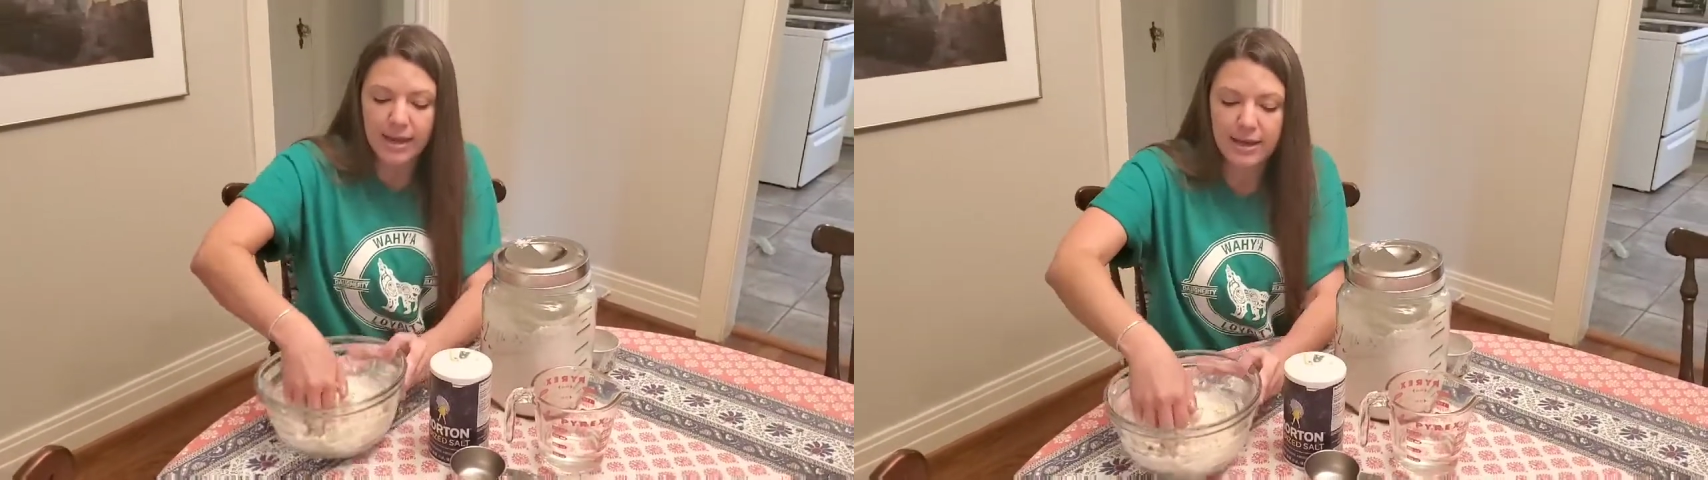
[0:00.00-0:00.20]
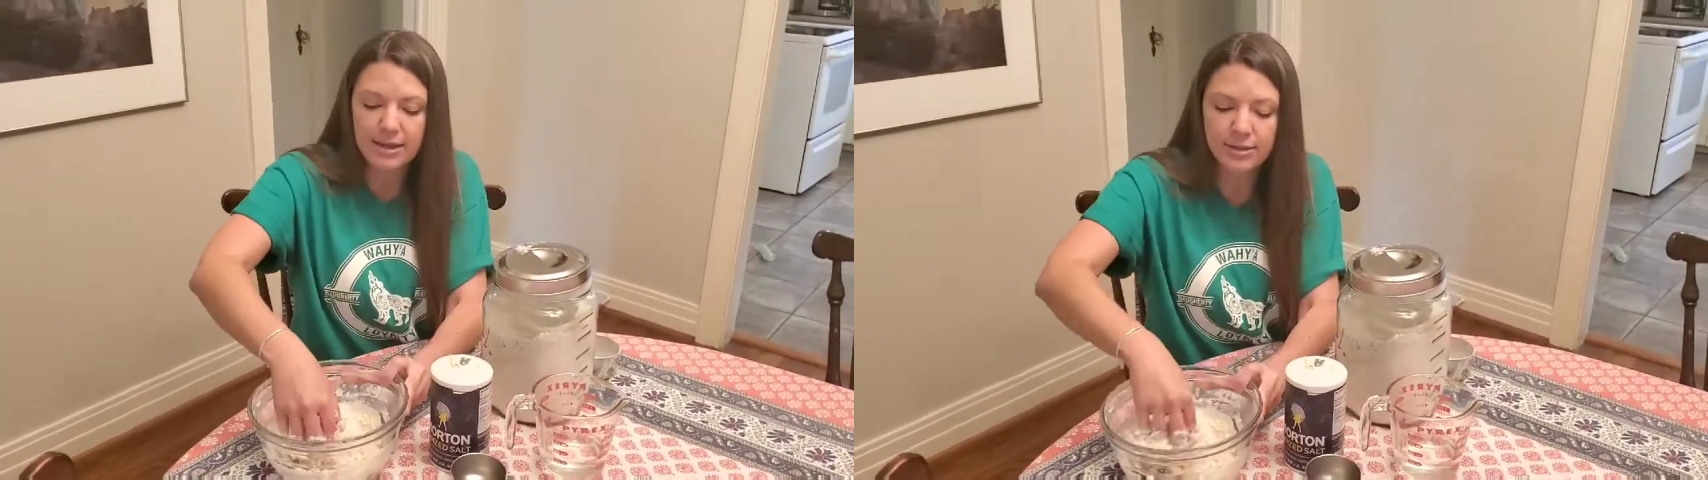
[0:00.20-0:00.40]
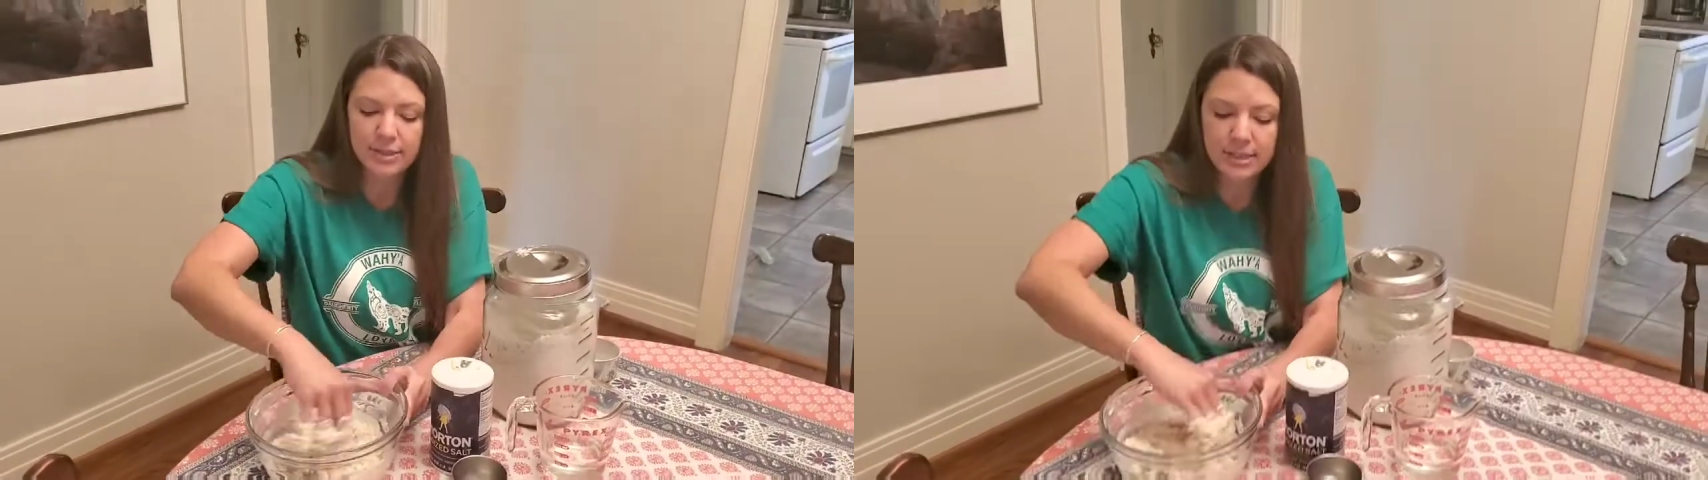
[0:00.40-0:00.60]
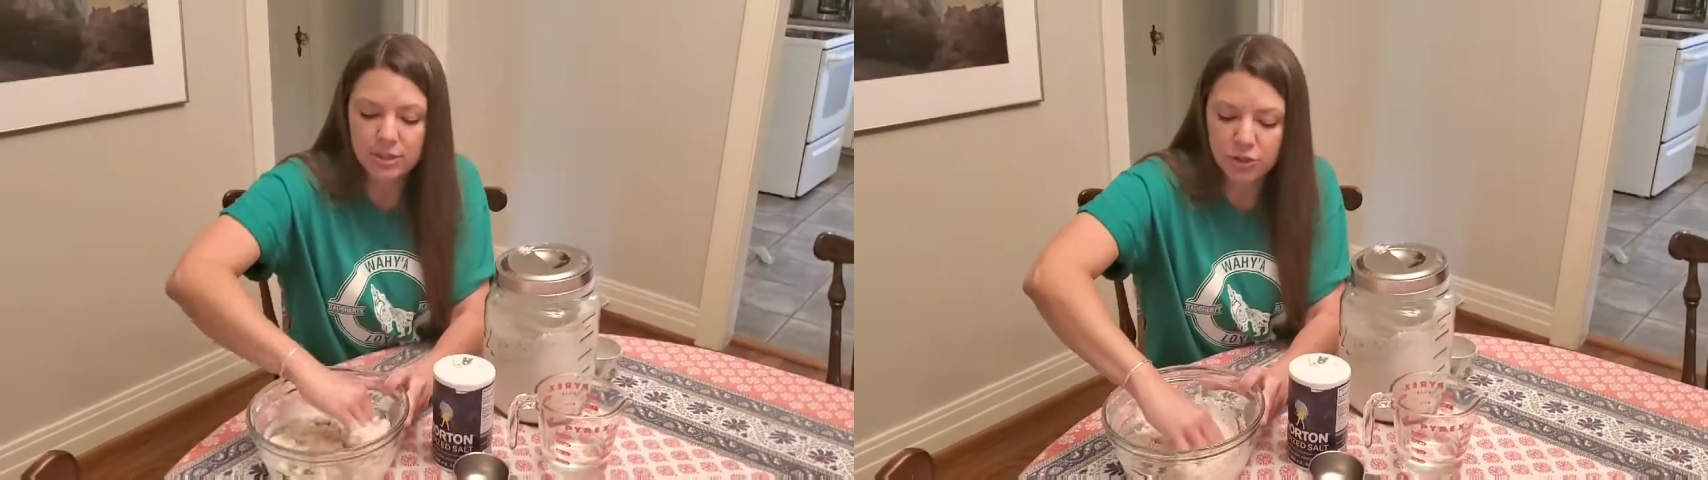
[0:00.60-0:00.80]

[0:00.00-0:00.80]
can you see this?